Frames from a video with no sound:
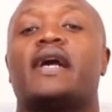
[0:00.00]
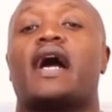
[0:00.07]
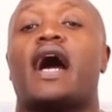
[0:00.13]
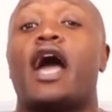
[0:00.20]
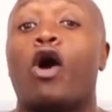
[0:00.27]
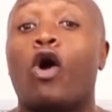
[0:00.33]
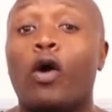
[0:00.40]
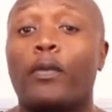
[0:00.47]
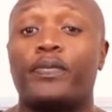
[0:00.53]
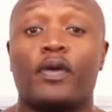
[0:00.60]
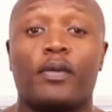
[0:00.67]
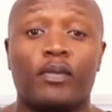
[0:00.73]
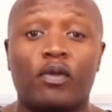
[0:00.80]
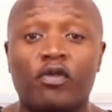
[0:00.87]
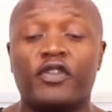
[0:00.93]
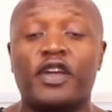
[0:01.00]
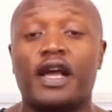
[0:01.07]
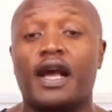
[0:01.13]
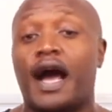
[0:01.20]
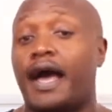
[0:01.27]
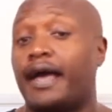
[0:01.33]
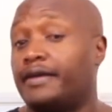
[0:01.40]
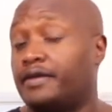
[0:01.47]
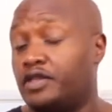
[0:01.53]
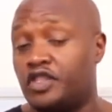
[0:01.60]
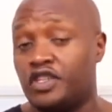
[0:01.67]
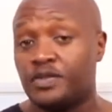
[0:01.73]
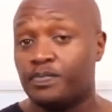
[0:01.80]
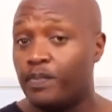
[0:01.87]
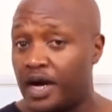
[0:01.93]
I hope you're moving. It
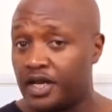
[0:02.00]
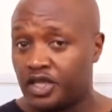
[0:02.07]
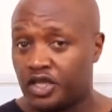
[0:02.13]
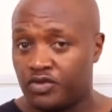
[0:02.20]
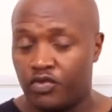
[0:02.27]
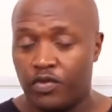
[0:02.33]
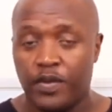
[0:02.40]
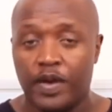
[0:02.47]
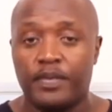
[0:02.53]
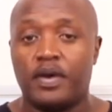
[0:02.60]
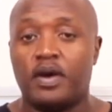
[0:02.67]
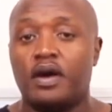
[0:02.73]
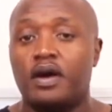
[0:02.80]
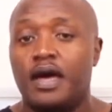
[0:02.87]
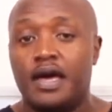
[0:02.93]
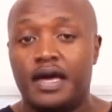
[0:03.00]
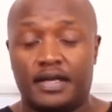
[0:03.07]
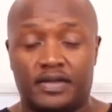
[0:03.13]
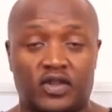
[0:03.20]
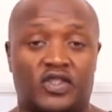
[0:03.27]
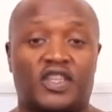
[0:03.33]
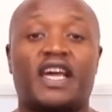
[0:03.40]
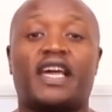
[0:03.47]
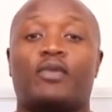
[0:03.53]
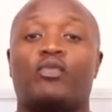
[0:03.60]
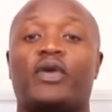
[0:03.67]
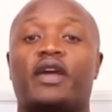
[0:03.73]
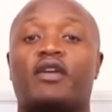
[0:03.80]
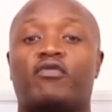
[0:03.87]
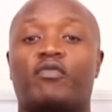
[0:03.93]
is March, remember, it's the second
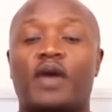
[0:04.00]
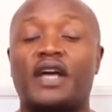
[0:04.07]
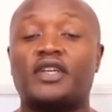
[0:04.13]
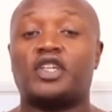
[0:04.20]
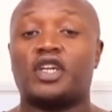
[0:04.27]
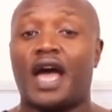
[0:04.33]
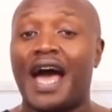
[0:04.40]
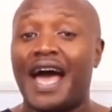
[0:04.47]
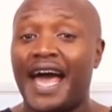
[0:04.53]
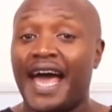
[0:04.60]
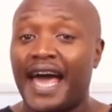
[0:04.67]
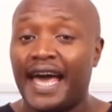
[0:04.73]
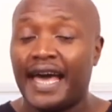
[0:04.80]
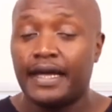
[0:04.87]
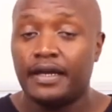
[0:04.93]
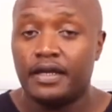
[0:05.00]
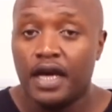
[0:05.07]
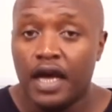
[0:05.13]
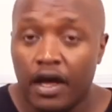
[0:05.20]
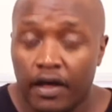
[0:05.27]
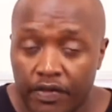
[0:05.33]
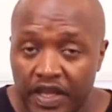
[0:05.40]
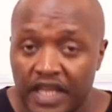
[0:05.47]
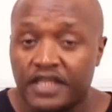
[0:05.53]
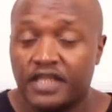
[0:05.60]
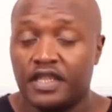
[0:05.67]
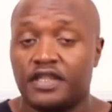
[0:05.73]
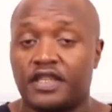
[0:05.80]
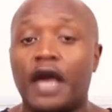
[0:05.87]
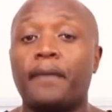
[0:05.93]
week of March, and this
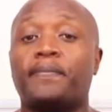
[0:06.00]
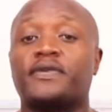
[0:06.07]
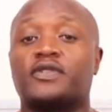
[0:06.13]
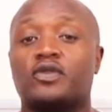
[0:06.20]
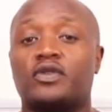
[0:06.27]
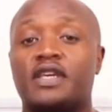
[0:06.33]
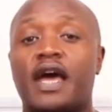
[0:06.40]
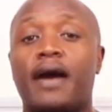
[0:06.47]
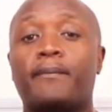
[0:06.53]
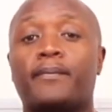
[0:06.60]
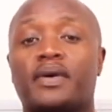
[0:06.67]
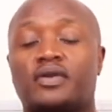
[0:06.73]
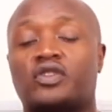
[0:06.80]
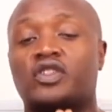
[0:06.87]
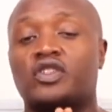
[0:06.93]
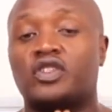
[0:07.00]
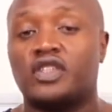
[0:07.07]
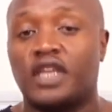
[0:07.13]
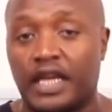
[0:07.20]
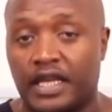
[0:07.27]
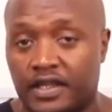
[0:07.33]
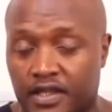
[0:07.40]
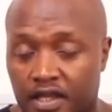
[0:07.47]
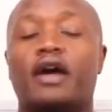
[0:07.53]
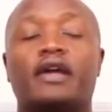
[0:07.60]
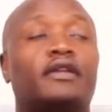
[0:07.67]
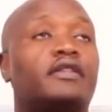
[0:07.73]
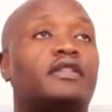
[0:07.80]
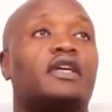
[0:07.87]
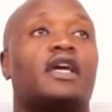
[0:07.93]
is episode number 6
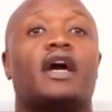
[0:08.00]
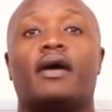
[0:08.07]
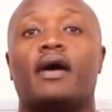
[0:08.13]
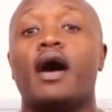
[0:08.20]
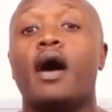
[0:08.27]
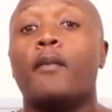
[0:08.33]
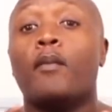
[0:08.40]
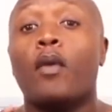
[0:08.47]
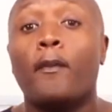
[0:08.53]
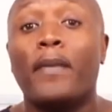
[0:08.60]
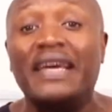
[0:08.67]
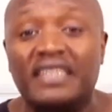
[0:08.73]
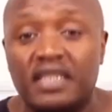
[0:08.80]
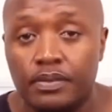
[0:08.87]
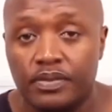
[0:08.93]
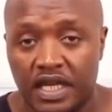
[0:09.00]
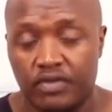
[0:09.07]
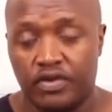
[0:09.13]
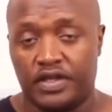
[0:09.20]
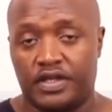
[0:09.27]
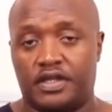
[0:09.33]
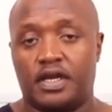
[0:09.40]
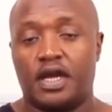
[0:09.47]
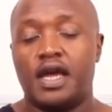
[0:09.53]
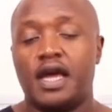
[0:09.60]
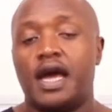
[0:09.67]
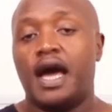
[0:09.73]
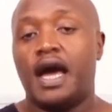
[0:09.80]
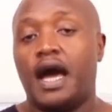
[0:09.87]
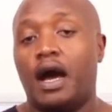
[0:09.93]
in the Momentum series,
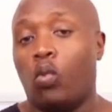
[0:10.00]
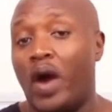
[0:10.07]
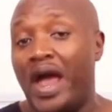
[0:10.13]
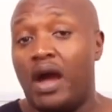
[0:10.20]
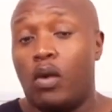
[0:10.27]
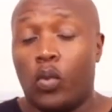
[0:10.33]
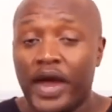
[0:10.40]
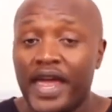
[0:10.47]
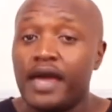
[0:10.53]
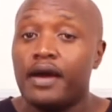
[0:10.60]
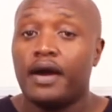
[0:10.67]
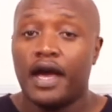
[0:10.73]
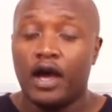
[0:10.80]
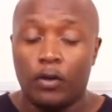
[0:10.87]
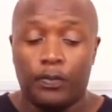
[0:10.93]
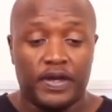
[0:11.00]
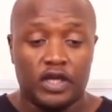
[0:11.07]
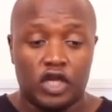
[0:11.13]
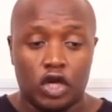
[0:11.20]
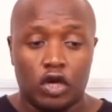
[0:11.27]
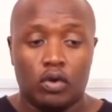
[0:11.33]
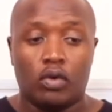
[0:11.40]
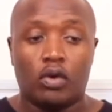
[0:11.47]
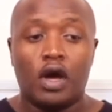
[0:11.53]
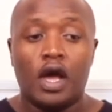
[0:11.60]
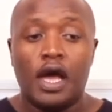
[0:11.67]
where we are helping you